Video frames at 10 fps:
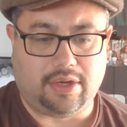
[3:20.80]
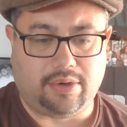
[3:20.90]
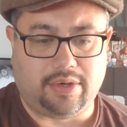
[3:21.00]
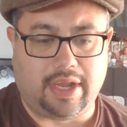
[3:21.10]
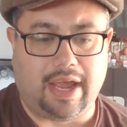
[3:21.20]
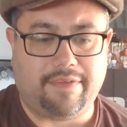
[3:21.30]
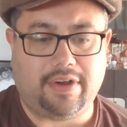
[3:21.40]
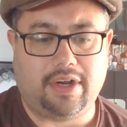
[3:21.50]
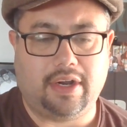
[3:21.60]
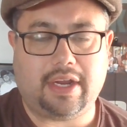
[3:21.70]
You
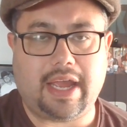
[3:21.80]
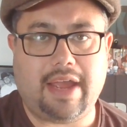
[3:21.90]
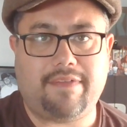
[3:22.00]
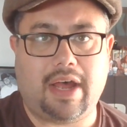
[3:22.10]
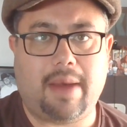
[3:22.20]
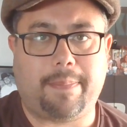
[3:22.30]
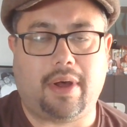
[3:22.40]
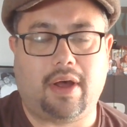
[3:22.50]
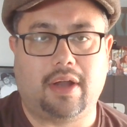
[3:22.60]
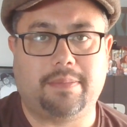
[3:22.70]
never gave up
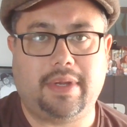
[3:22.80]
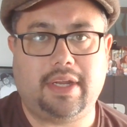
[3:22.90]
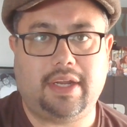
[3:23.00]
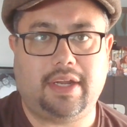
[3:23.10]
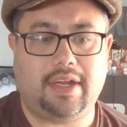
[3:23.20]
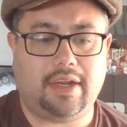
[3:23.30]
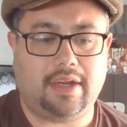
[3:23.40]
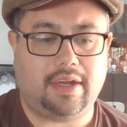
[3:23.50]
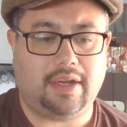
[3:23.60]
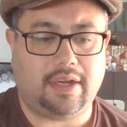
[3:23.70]
on
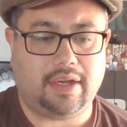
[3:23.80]
me.